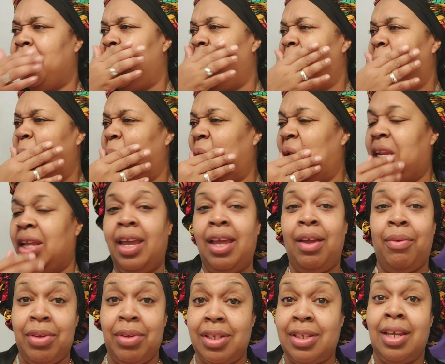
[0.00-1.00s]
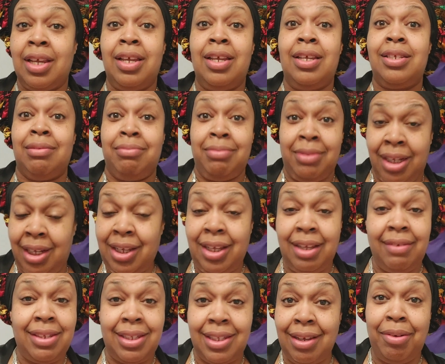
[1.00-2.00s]
My dad was some Dove
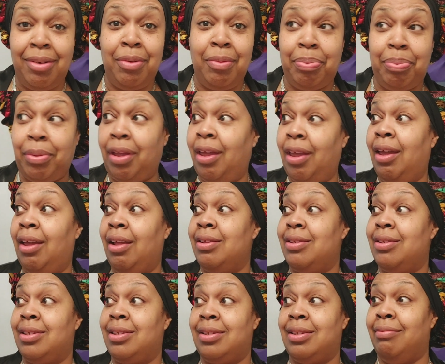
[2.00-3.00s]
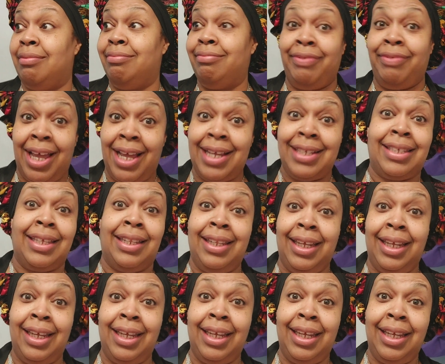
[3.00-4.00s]
soap and some
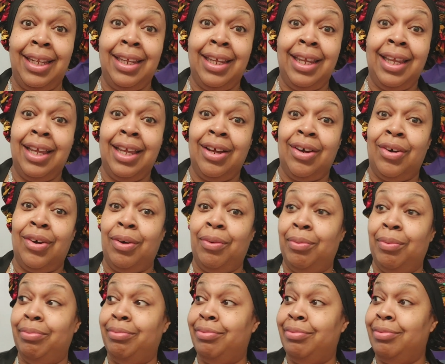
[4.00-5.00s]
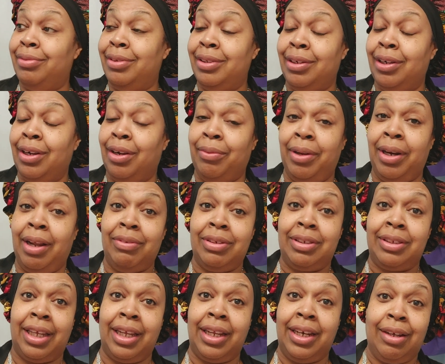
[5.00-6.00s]
Vaseline or, you know, whatever
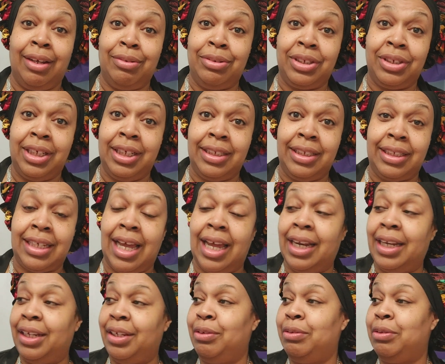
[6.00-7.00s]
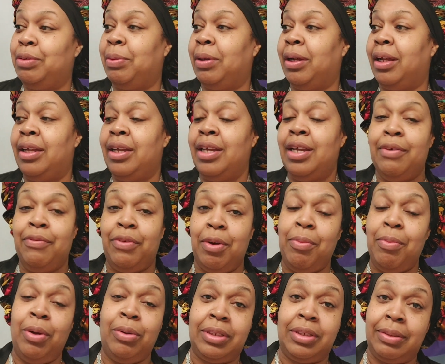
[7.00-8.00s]
skin lotion he decided to use. But for the
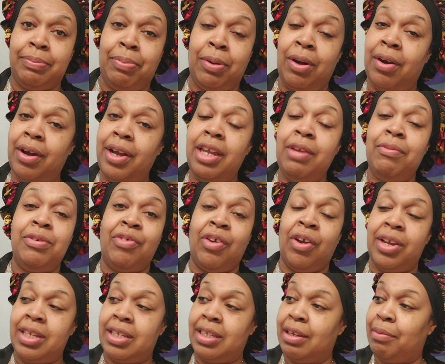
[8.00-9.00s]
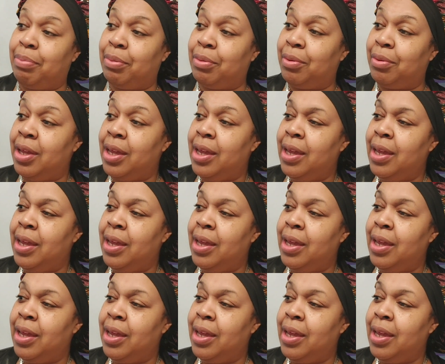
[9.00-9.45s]
most part, he was very simple.